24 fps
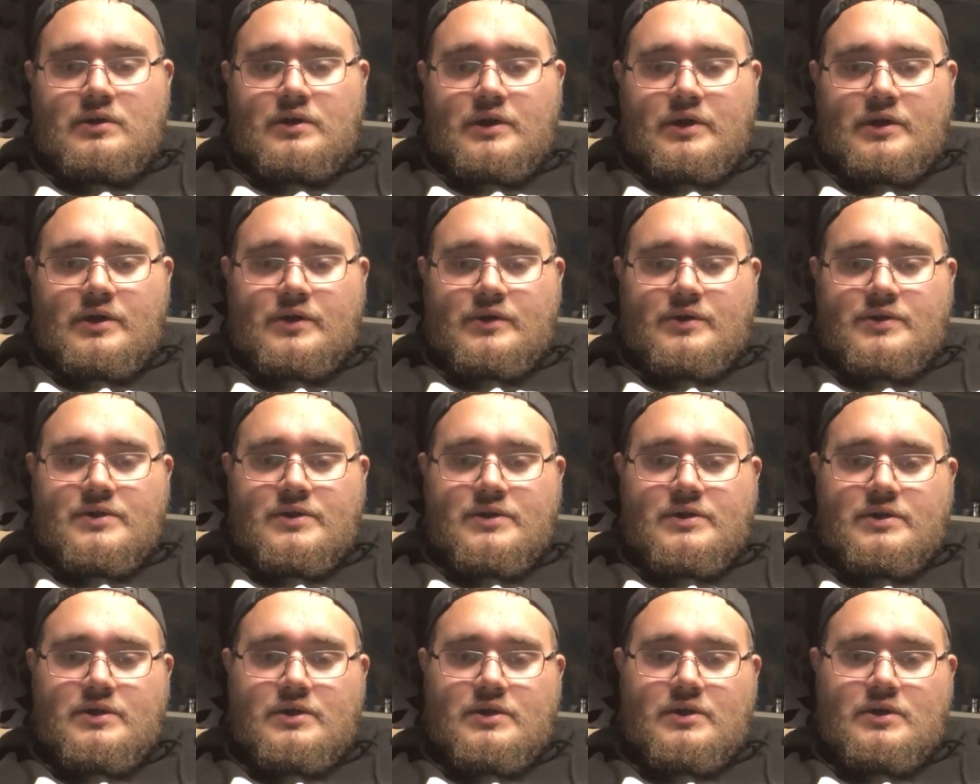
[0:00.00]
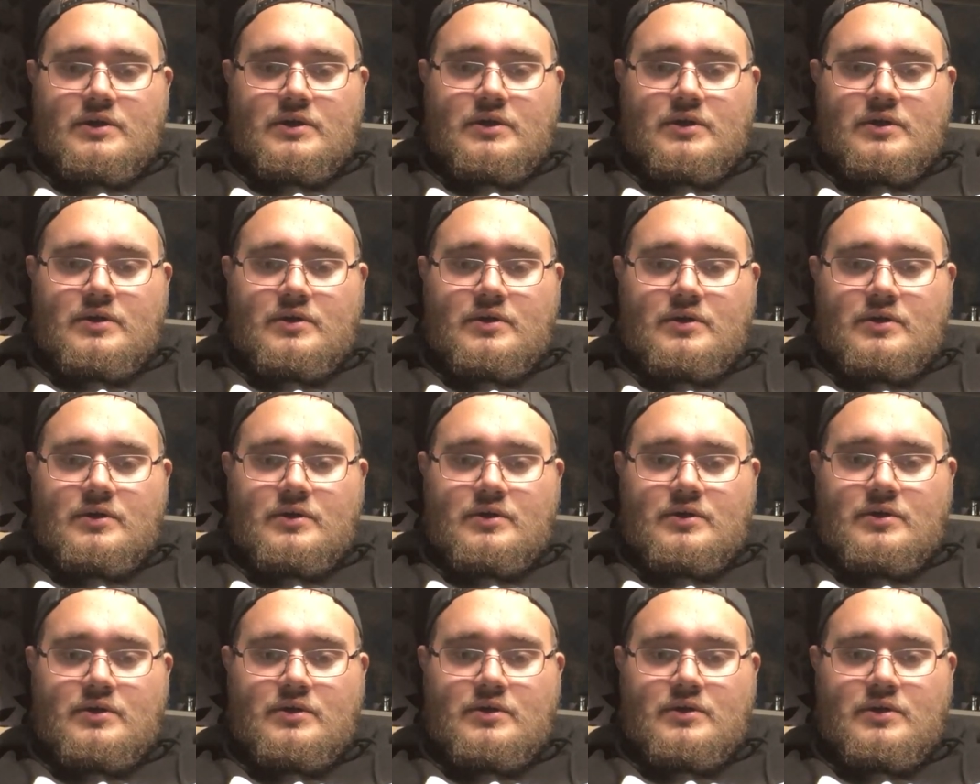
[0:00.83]
That goes
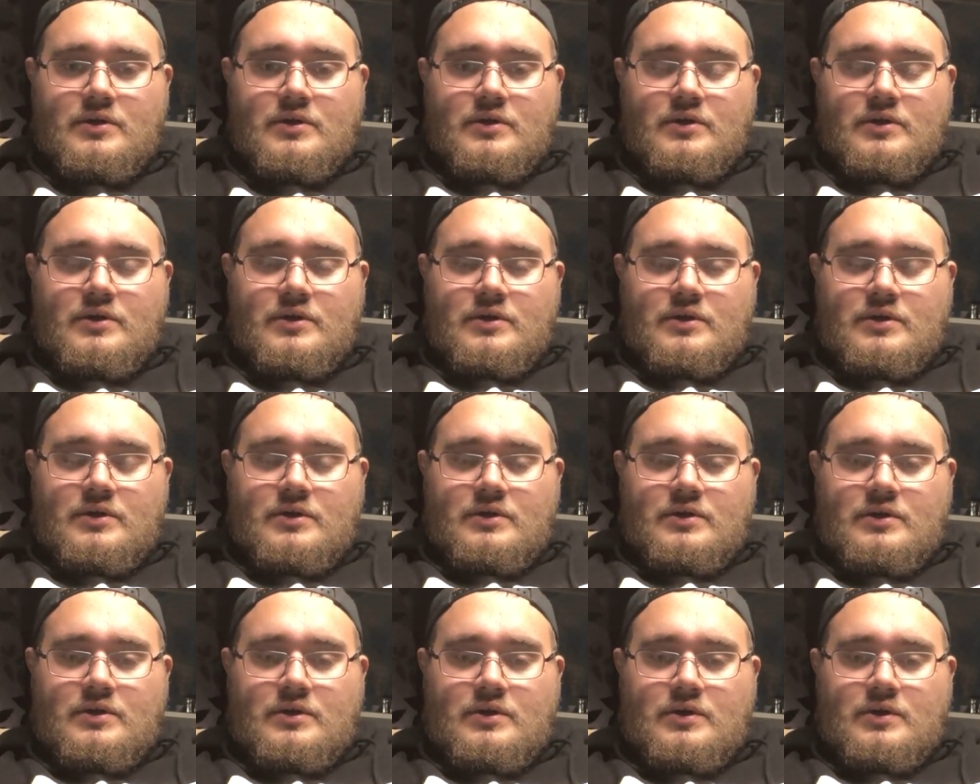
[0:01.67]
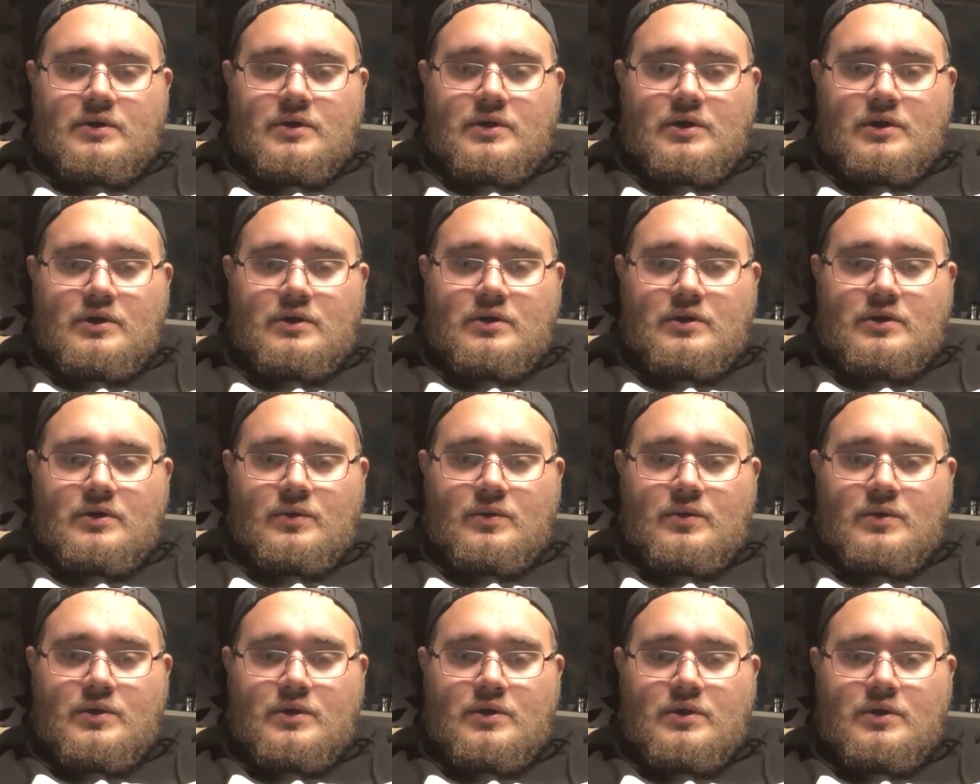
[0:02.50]
there. You carry the
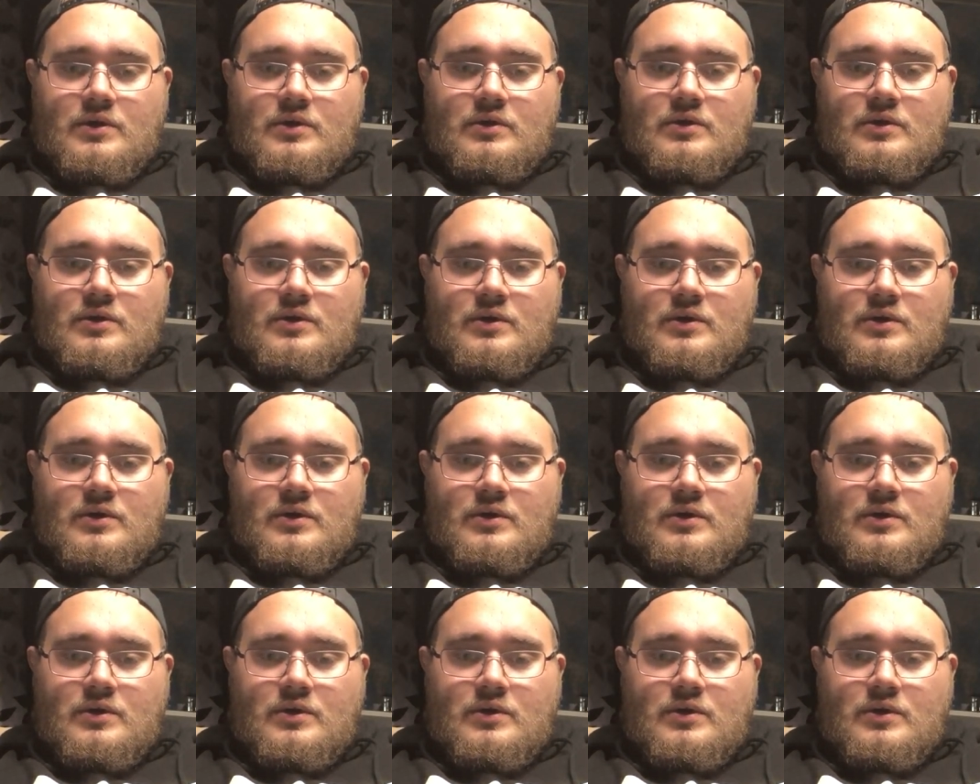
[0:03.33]
1